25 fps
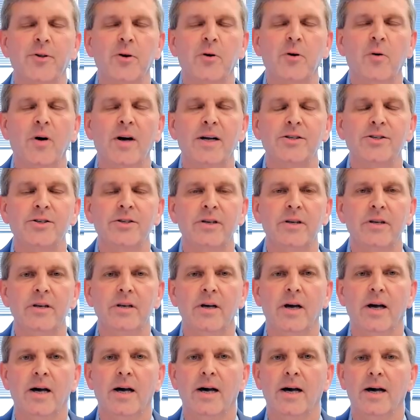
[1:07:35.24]
for the
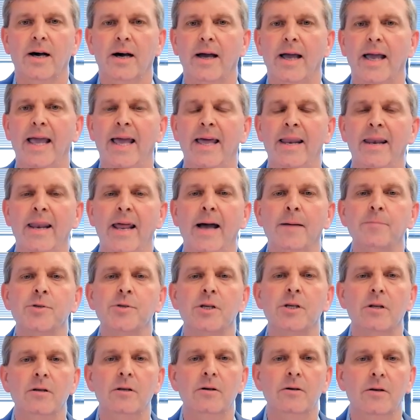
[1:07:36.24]
question. And
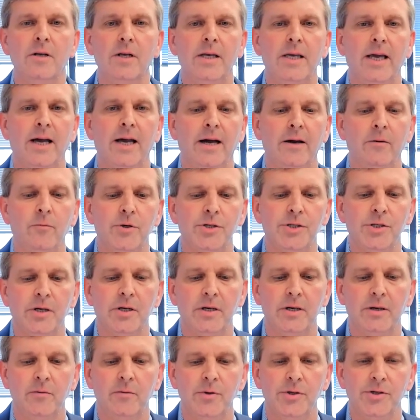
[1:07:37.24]
absolutely, yeah, it was
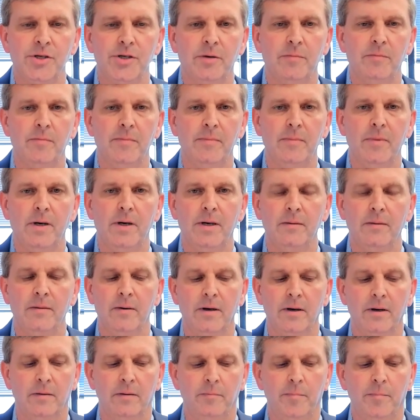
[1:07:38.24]

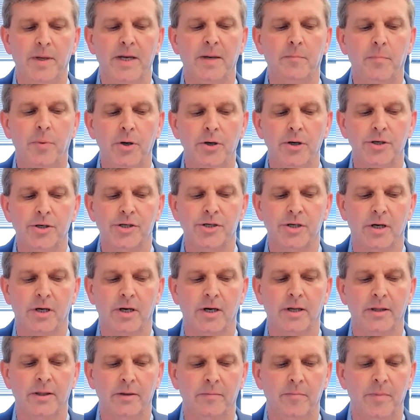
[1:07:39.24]
a big push
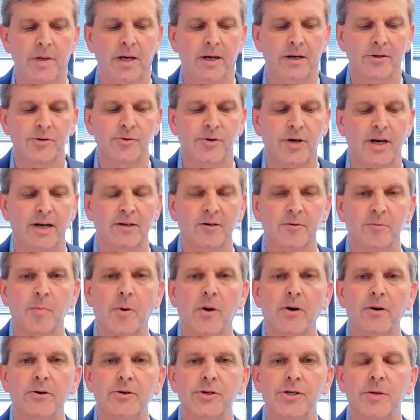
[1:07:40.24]
on the Beyond Extractive
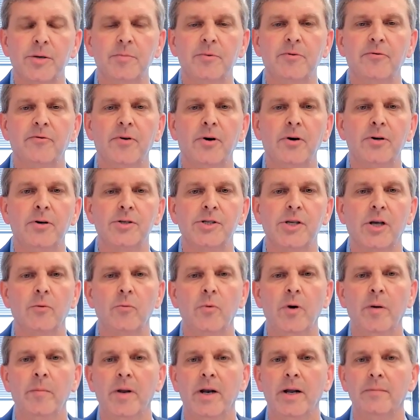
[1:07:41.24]
Partnership to focus on
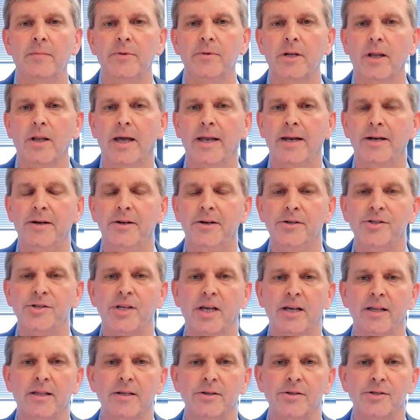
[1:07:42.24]
women. I'm delighted to
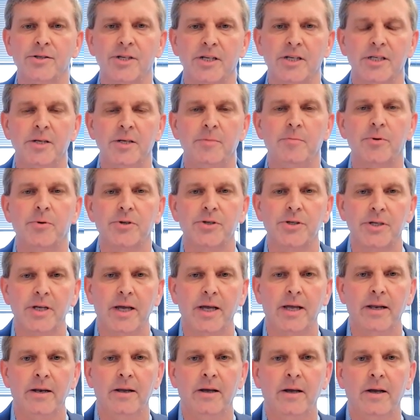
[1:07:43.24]
say that
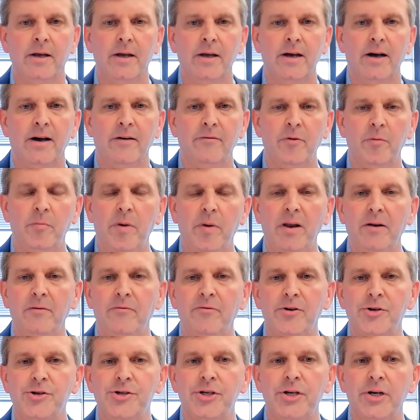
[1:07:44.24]
60% of the
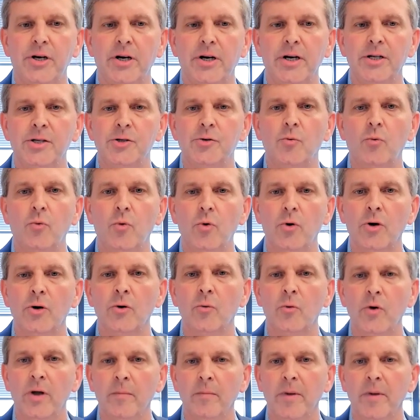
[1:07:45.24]
beneficiaries
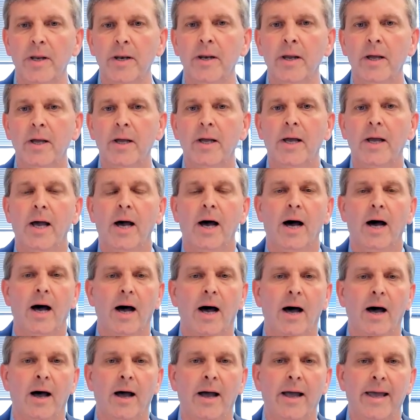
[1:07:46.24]
were women.
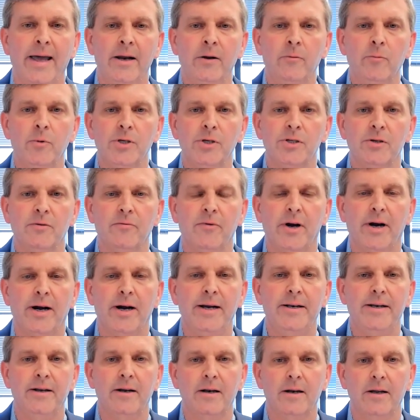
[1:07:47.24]
And it was a
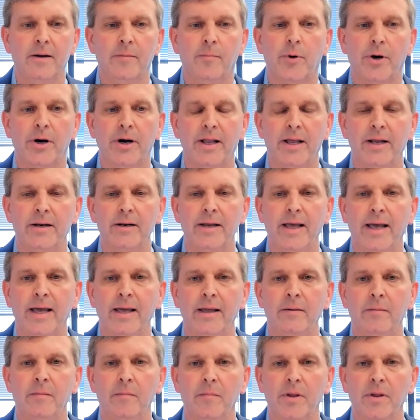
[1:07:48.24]
very deliberate
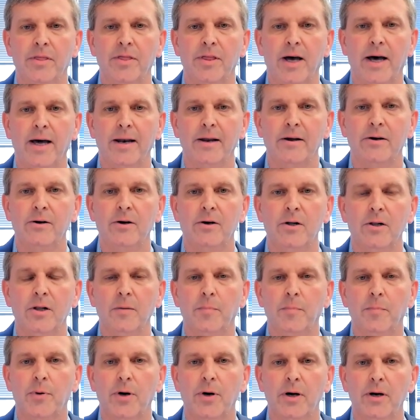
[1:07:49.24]
and
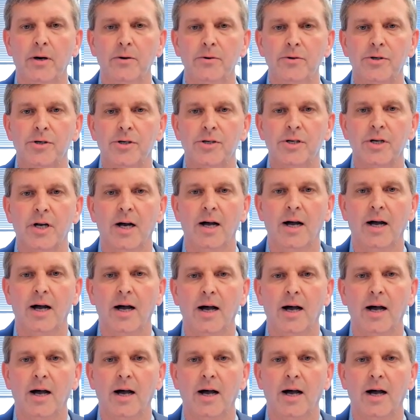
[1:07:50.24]
methodical approach,